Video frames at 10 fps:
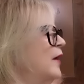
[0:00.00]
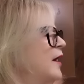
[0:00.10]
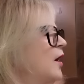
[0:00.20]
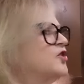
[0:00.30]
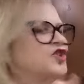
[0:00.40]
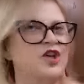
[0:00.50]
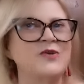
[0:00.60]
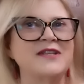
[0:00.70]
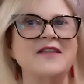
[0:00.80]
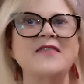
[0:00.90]
we are choosing
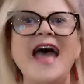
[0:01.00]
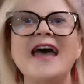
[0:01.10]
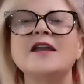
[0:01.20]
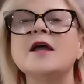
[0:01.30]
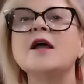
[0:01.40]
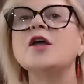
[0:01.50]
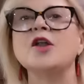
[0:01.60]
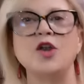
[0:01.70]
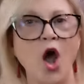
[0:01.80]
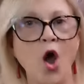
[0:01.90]
that.
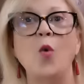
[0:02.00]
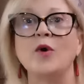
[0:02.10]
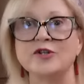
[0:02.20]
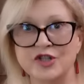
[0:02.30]
No, we're